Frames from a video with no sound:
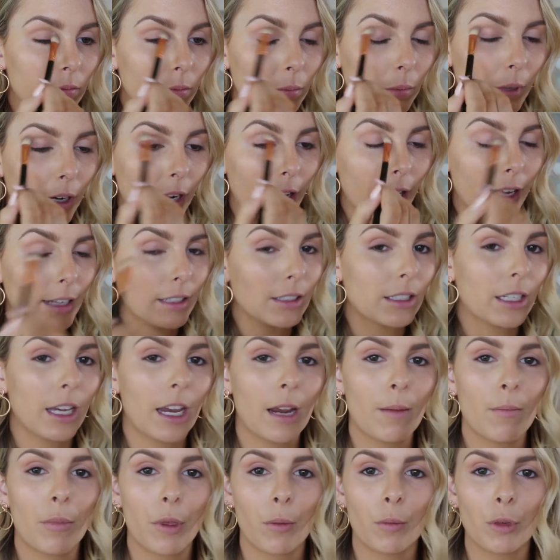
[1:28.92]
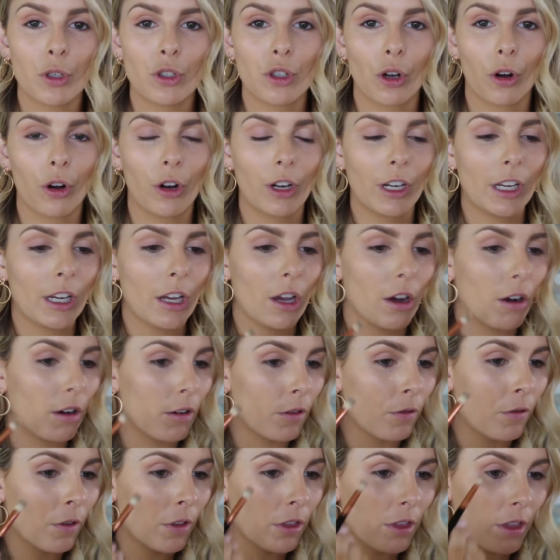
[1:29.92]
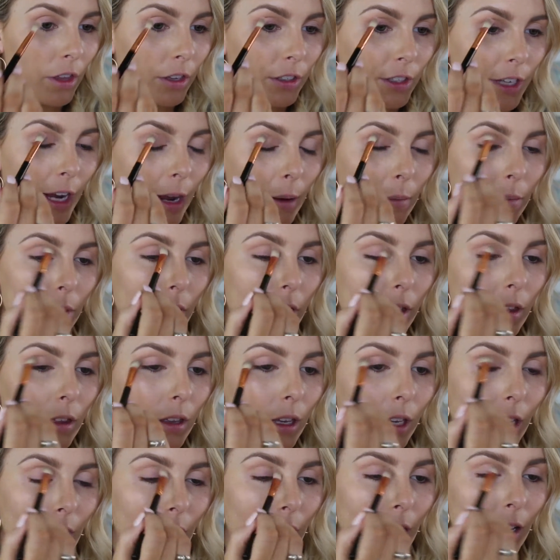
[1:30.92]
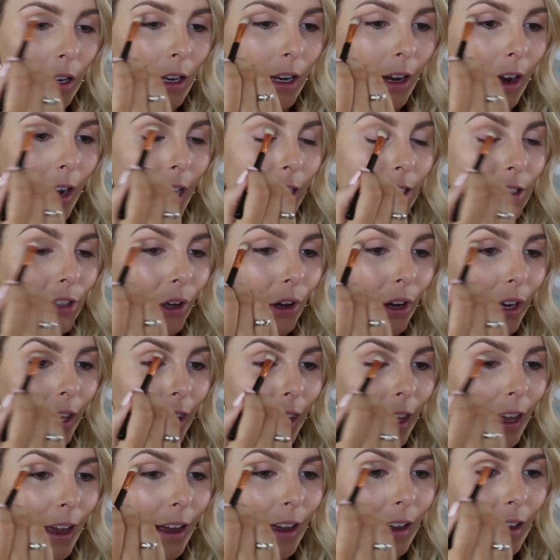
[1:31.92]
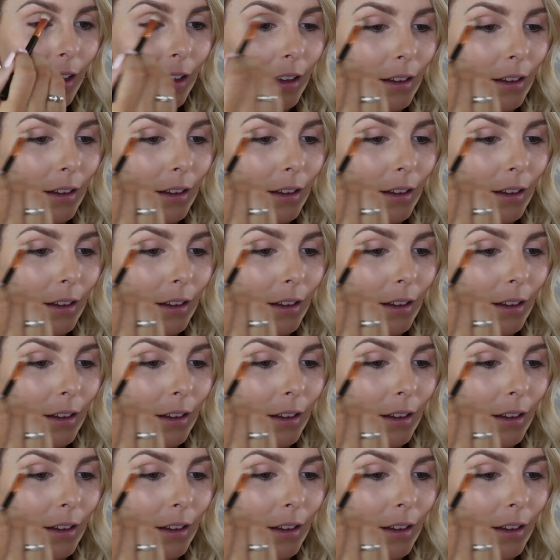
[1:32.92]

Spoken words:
but I like to keep the majority of the depth in the eye socket there.